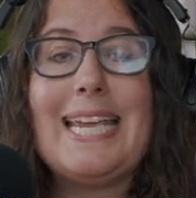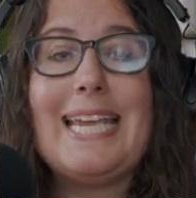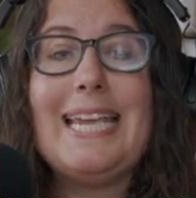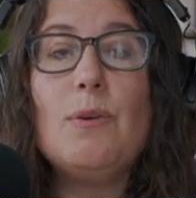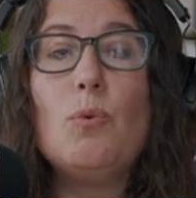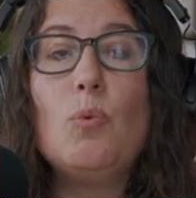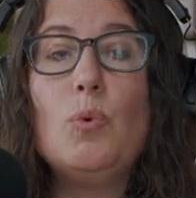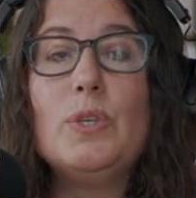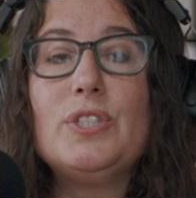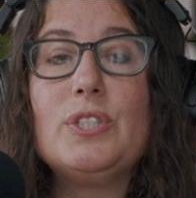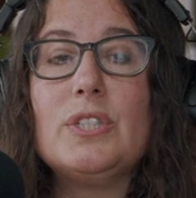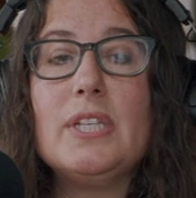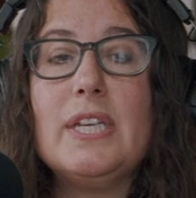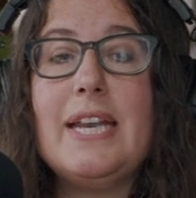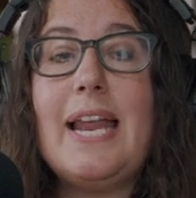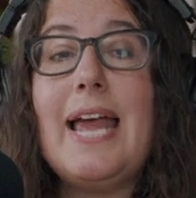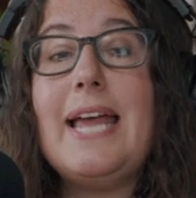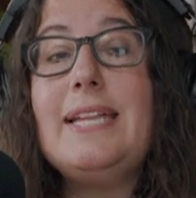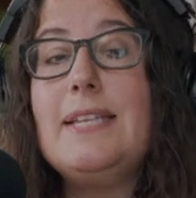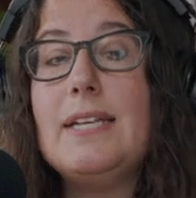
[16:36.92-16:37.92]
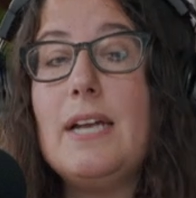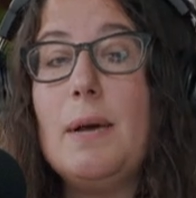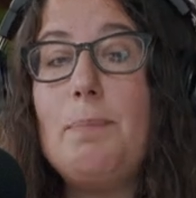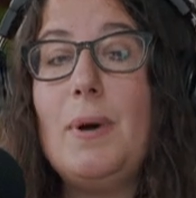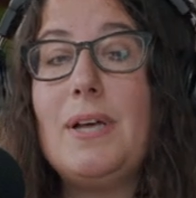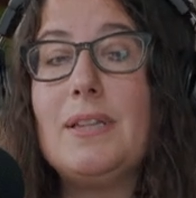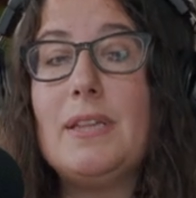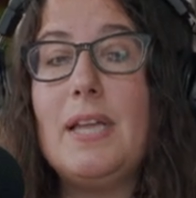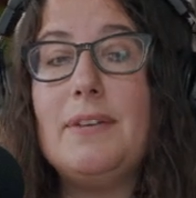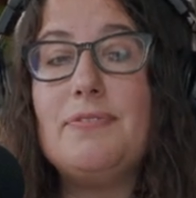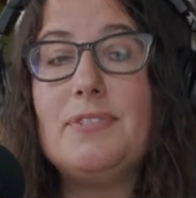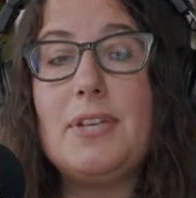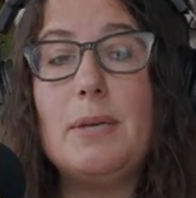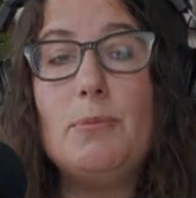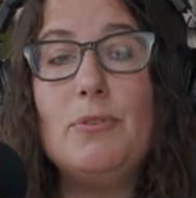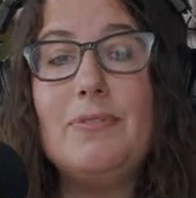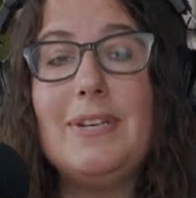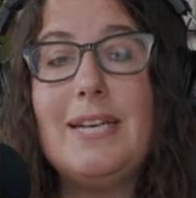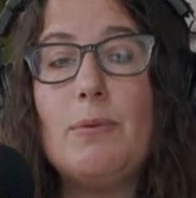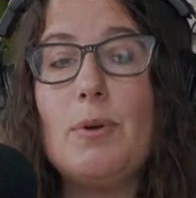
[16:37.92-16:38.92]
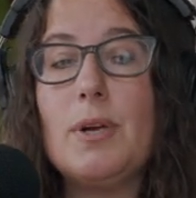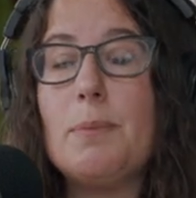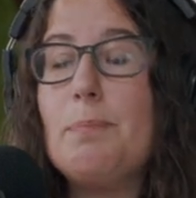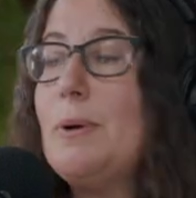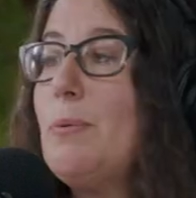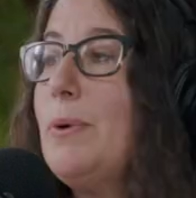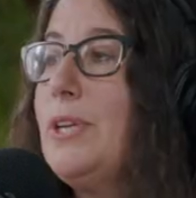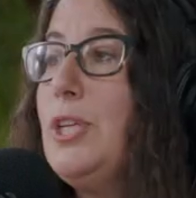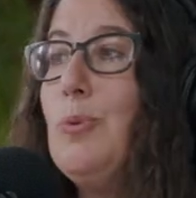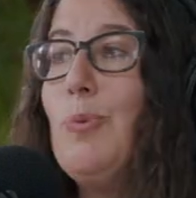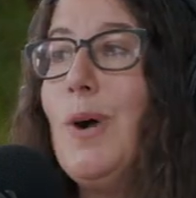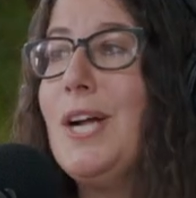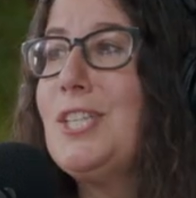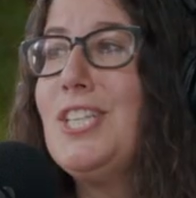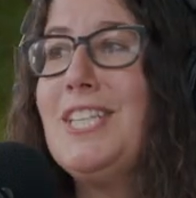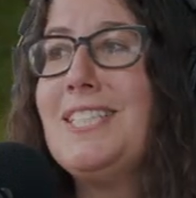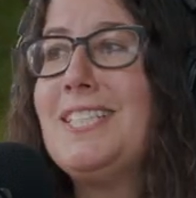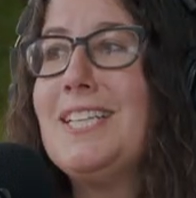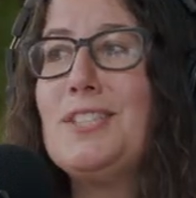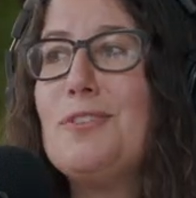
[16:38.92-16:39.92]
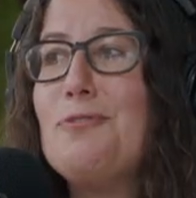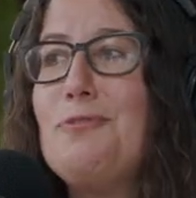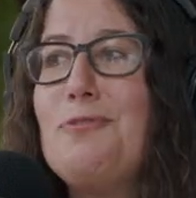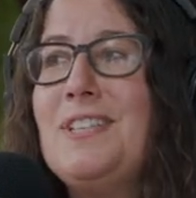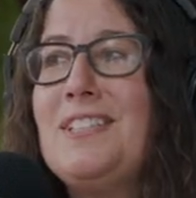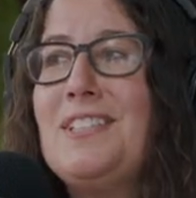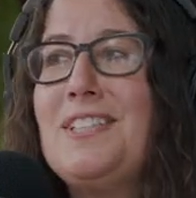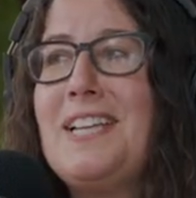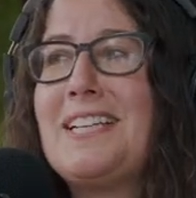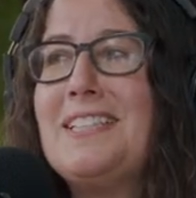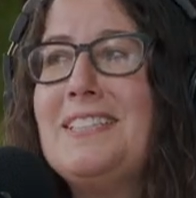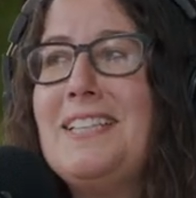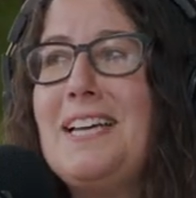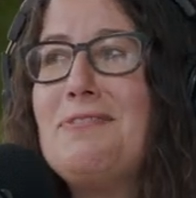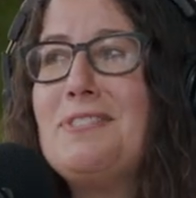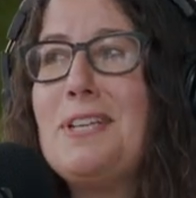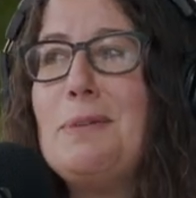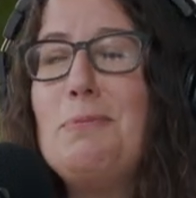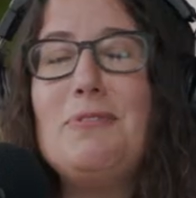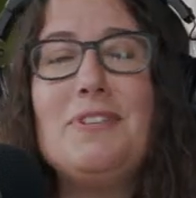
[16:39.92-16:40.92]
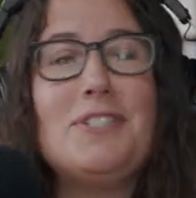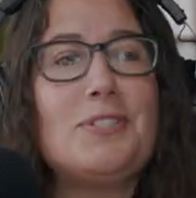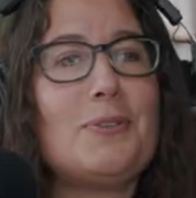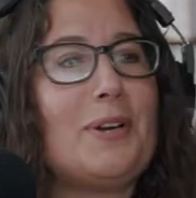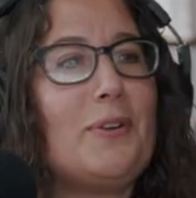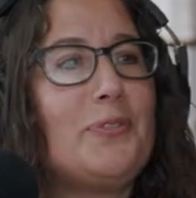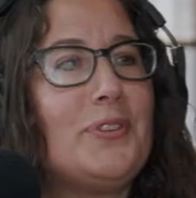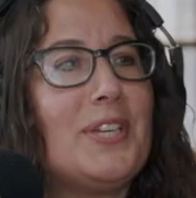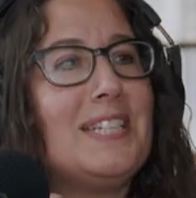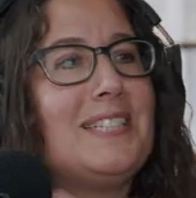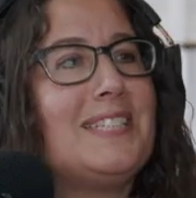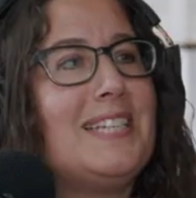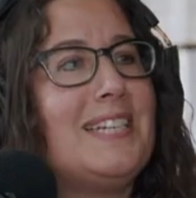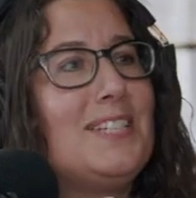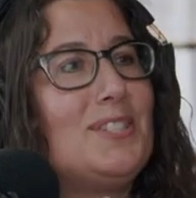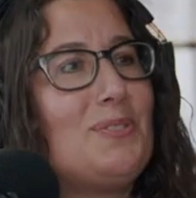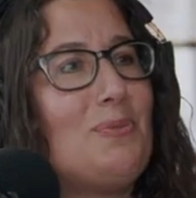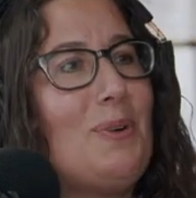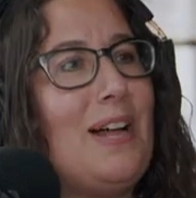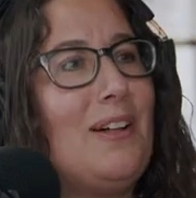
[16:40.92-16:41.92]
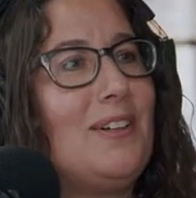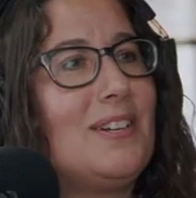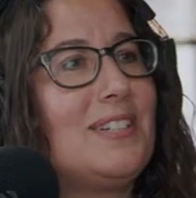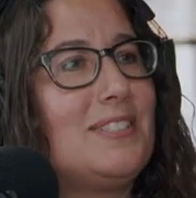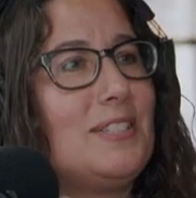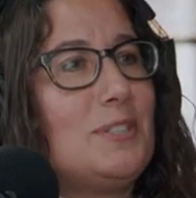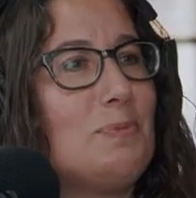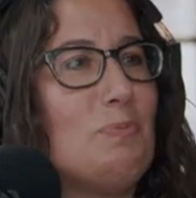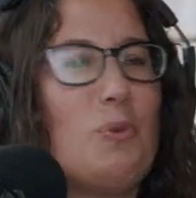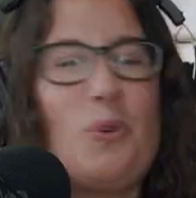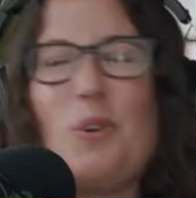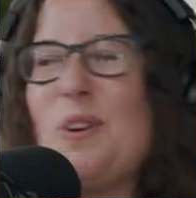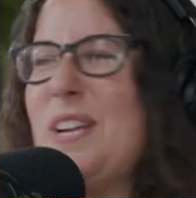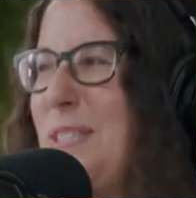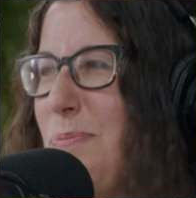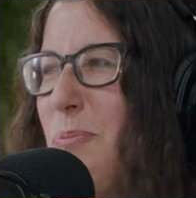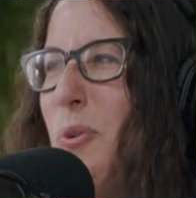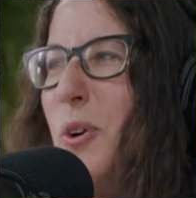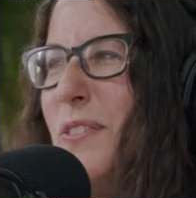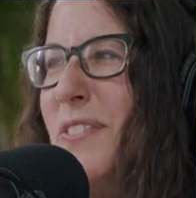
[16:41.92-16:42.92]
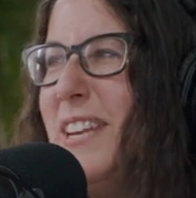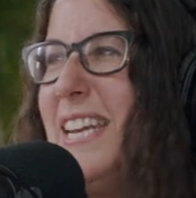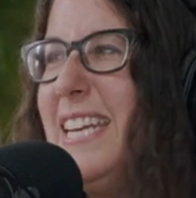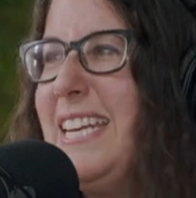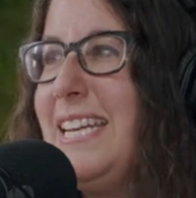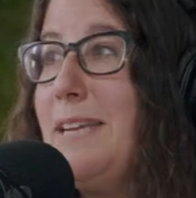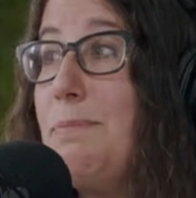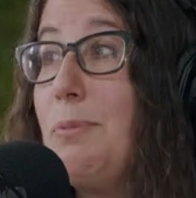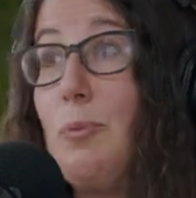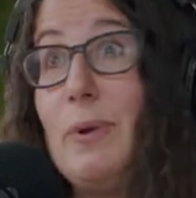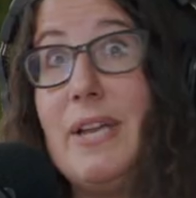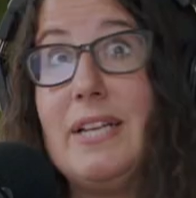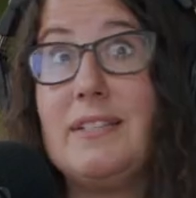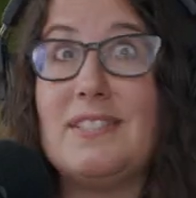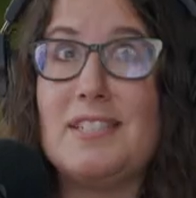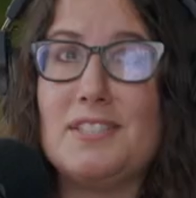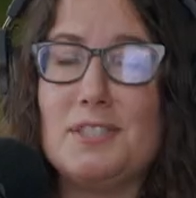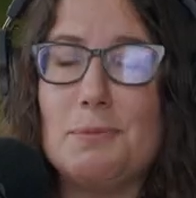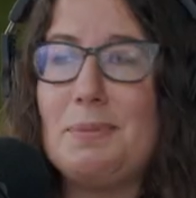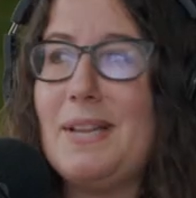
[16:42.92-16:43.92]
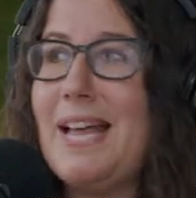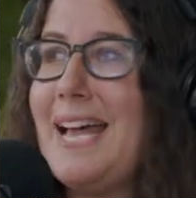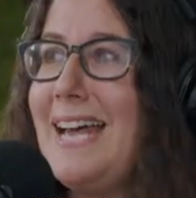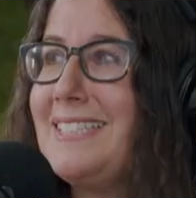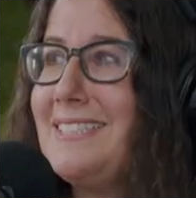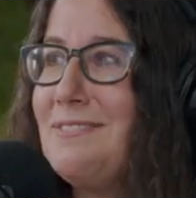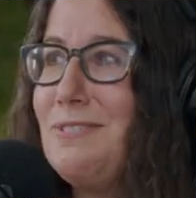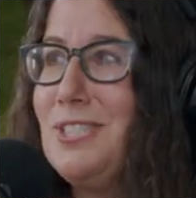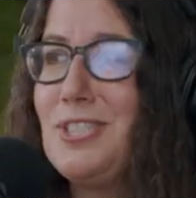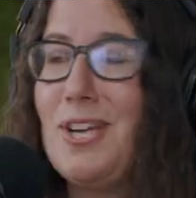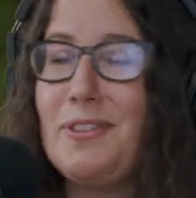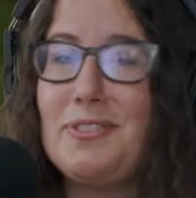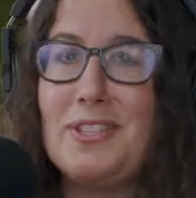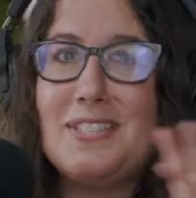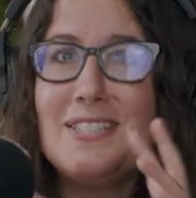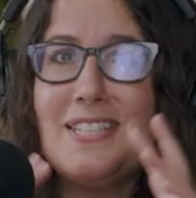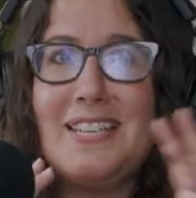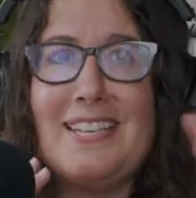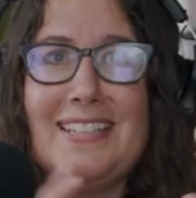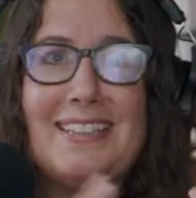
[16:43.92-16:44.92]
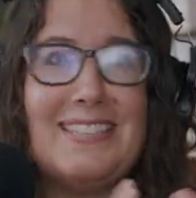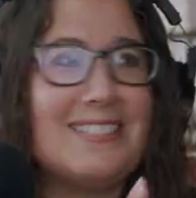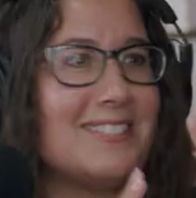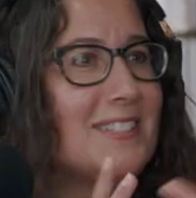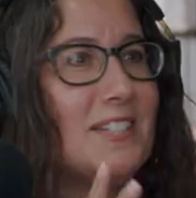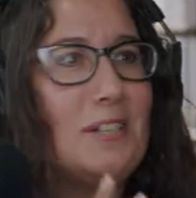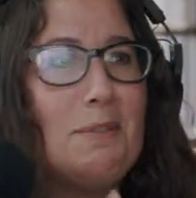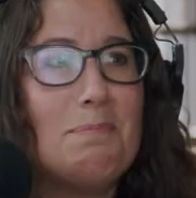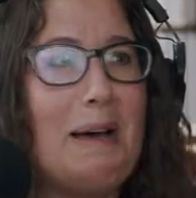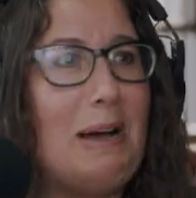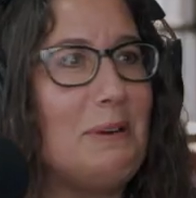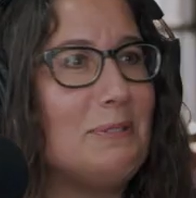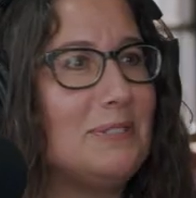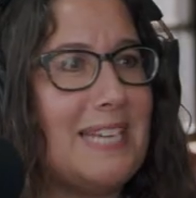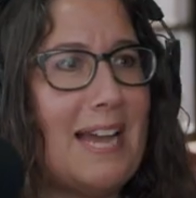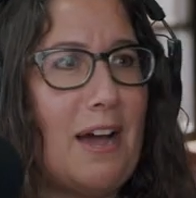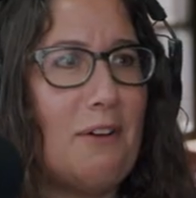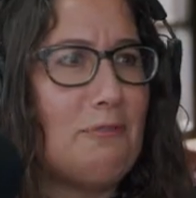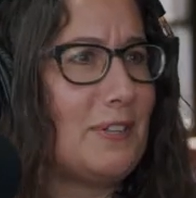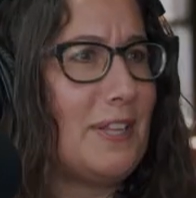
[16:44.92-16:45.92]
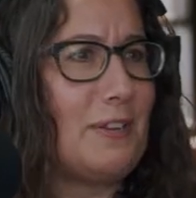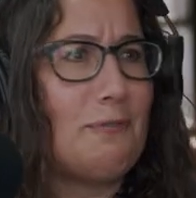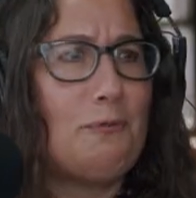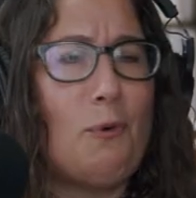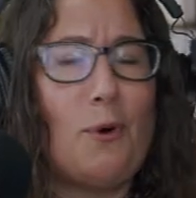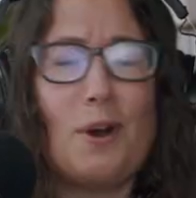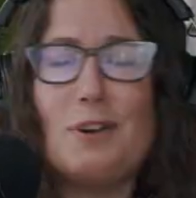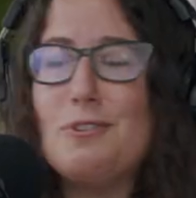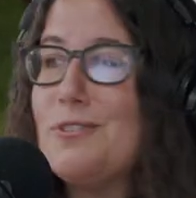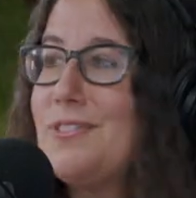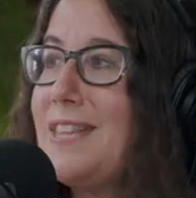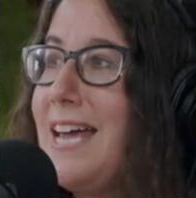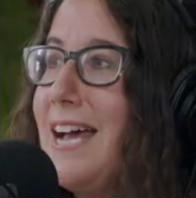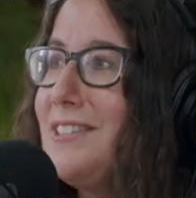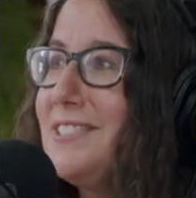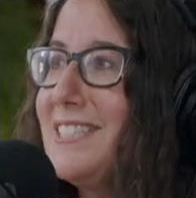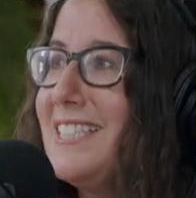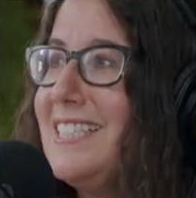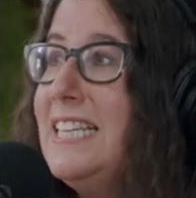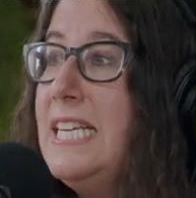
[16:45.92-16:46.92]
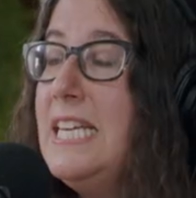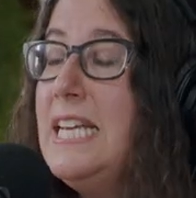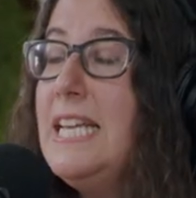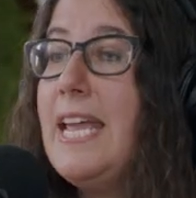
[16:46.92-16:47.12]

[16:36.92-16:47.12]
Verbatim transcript: it was it ended up on Lifetime Movie Network, but when you watch it, it doesn't feel like a Lifetime mm. movie. So I don't think it did as well because it's mm. more it's more of an indie. But we had such a blast, and we shot this in this little mountain town for like four hundred thousand.